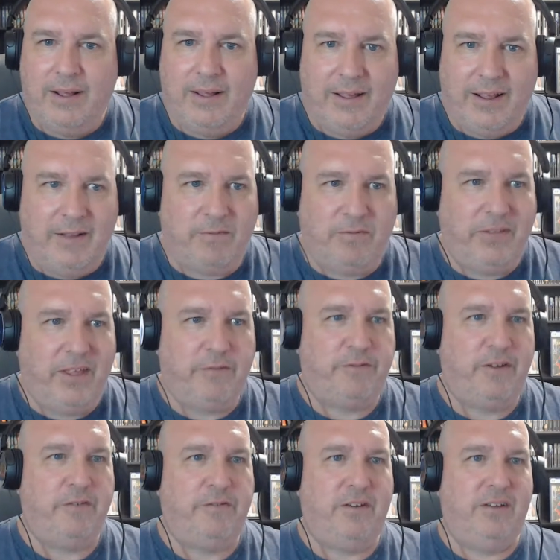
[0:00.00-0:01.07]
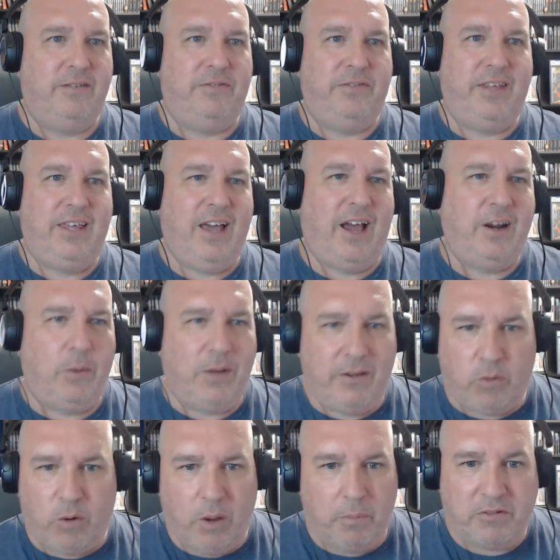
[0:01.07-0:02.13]
If I know
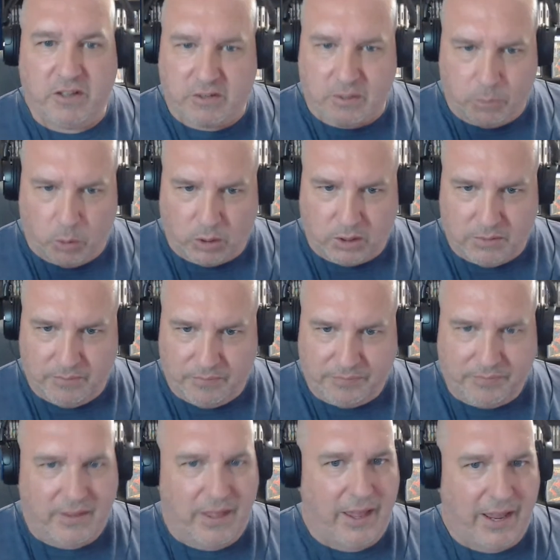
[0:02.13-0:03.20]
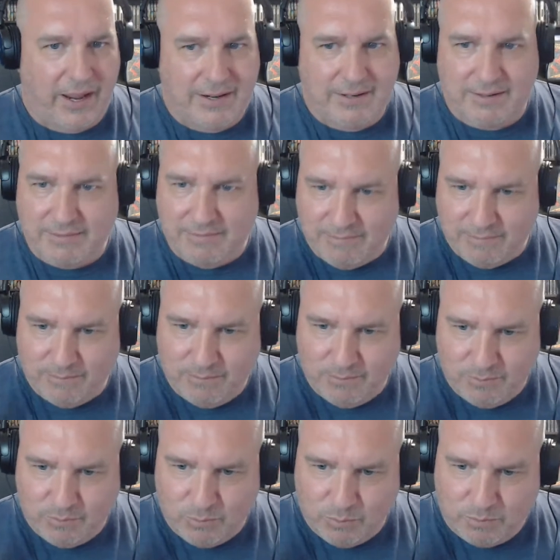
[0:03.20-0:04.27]
EVOREALM is just a book, and
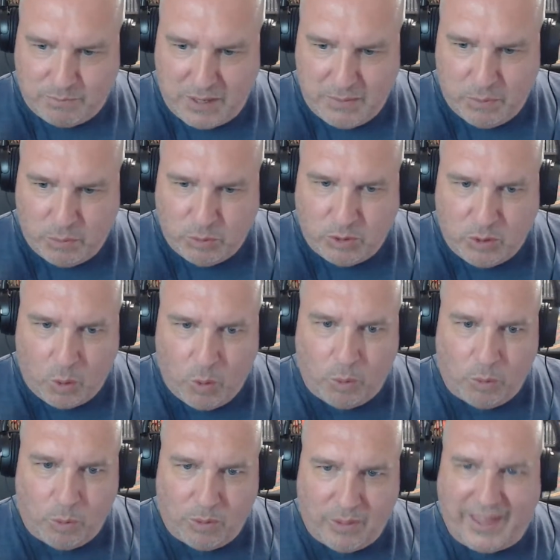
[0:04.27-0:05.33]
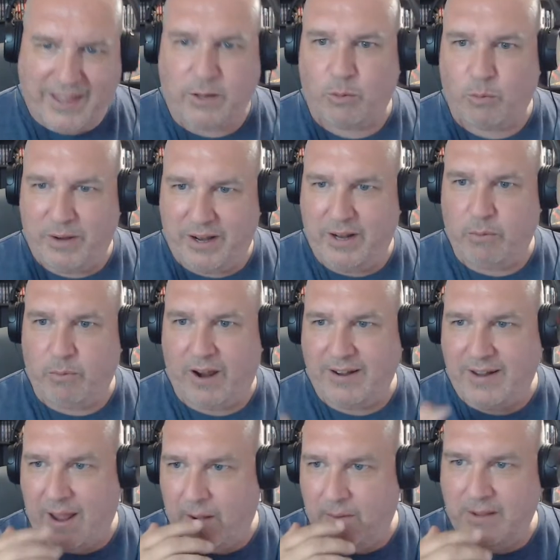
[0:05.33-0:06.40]
people don't like reading right
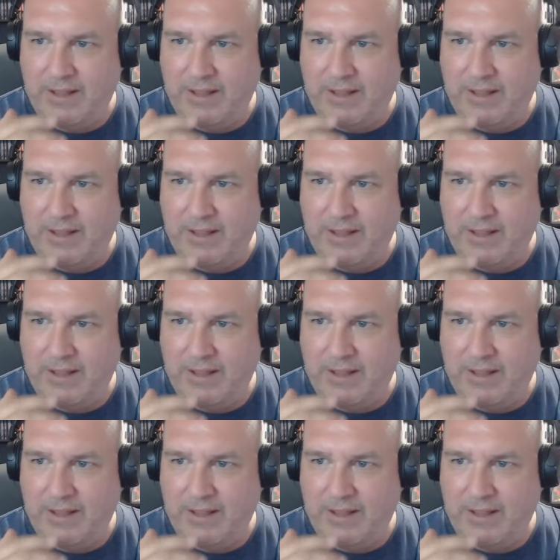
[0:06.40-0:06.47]
now.